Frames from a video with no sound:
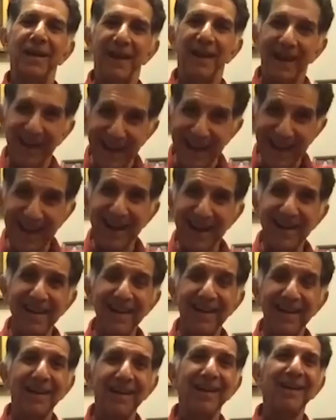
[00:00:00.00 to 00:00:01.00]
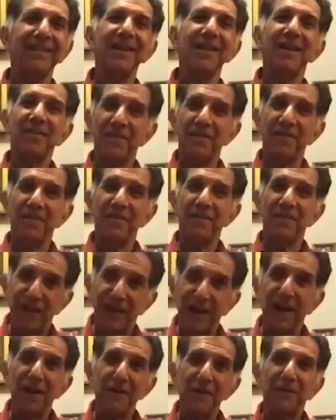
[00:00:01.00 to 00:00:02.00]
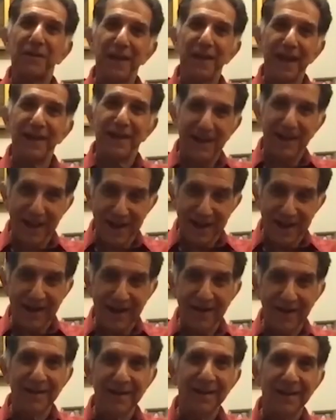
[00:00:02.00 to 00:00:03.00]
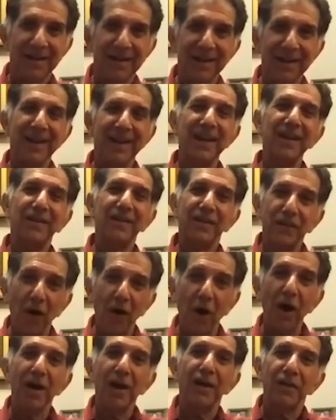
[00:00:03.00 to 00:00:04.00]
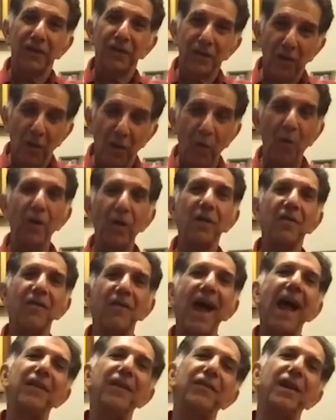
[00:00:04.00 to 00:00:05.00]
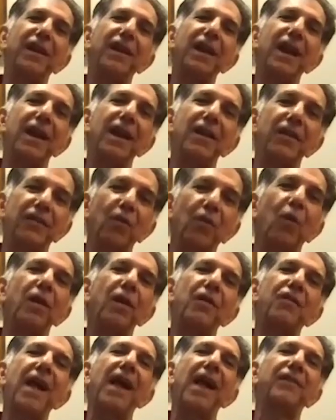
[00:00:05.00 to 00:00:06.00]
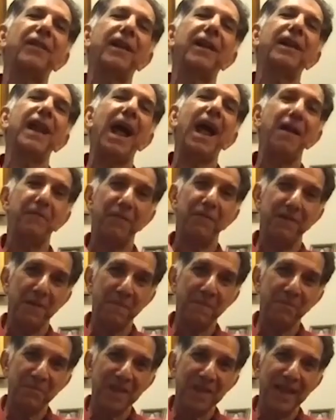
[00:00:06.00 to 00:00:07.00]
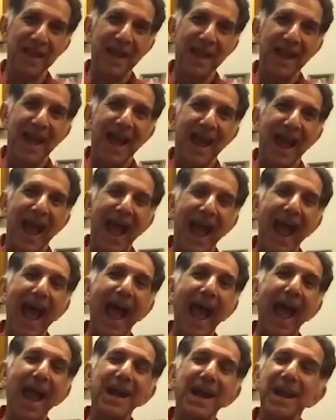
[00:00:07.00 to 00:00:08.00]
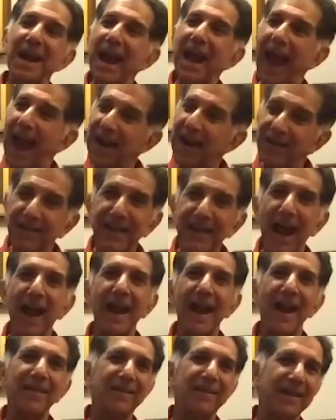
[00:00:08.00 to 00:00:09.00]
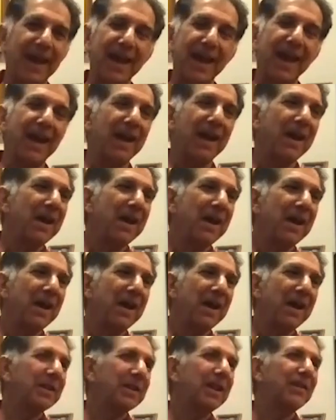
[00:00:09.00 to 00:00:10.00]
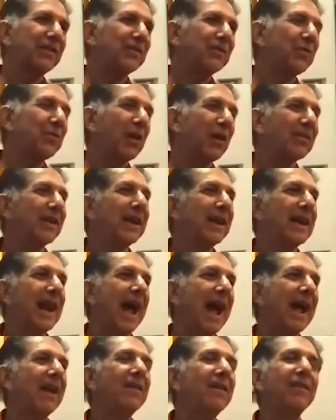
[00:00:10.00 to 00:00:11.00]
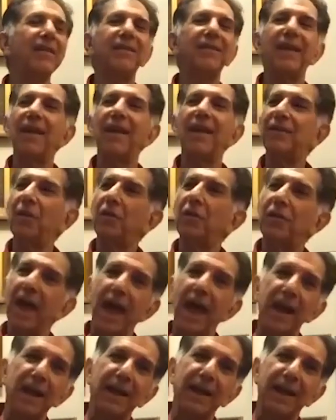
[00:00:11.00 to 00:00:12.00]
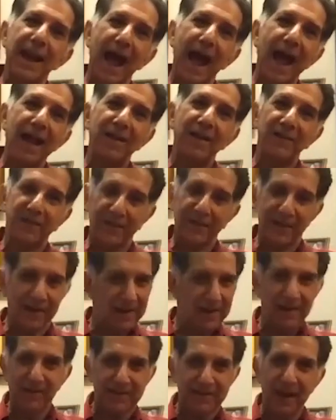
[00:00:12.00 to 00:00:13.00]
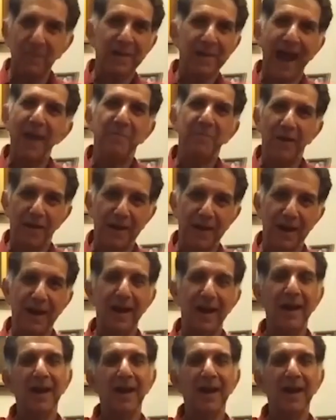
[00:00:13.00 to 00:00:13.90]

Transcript: in the tragedy of King Lear, he saw his own tragedy and his own tragic life. And he ends that essay with these two or three lines. He says, So there it lies in some library.